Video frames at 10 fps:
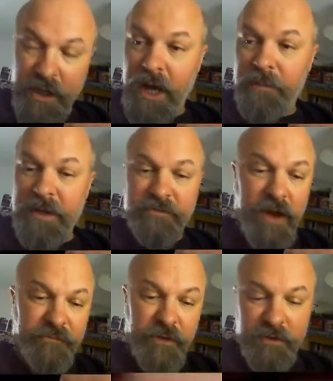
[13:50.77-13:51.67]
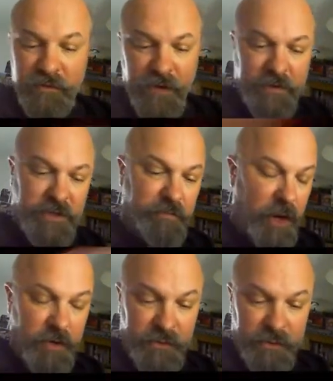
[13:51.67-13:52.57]
I'll be refer referring to
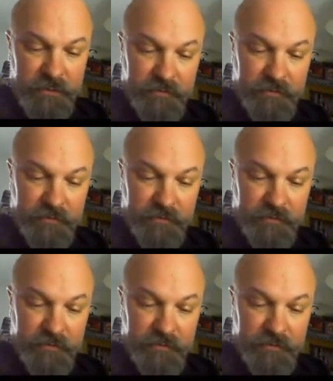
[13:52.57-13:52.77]
both.